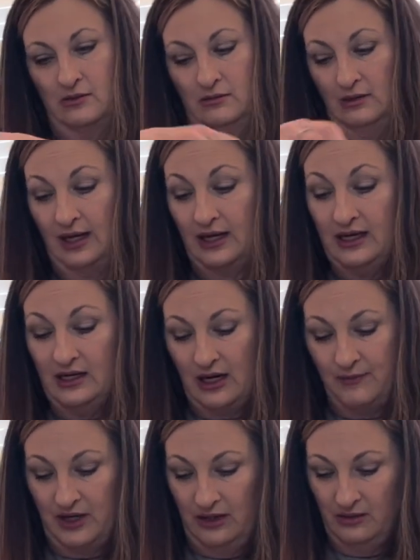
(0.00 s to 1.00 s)
I ended
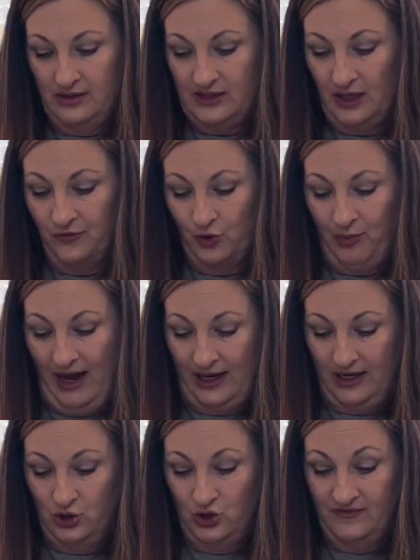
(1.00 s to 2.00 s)
up getting several
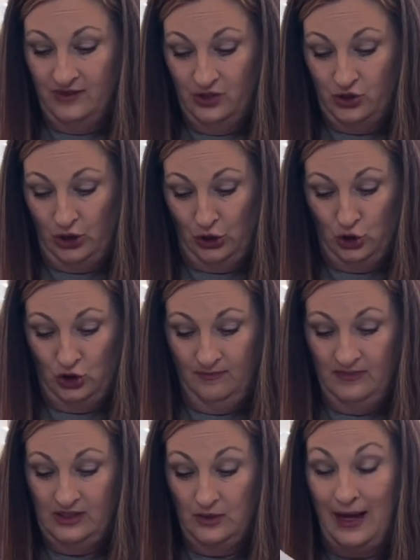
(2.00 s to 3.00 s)
packages of
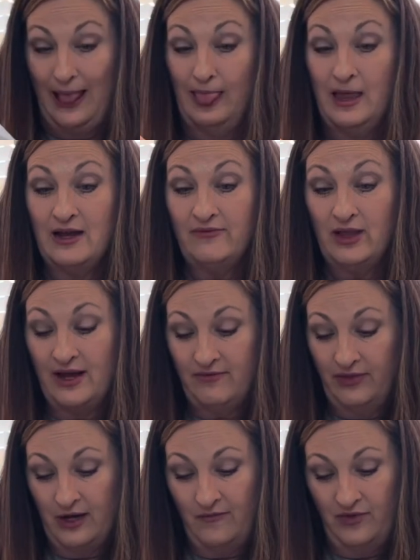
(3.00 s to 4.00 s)
nasturtiums, so I love, love,
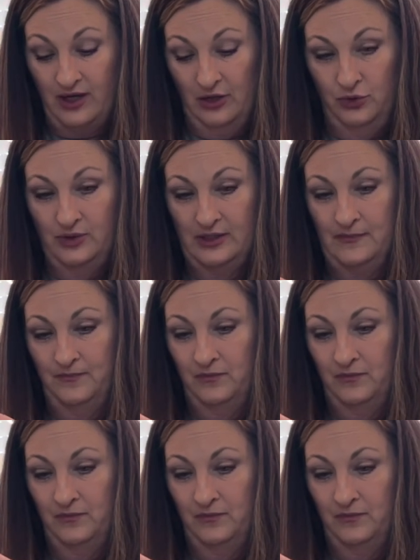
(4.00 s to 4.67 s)
love those.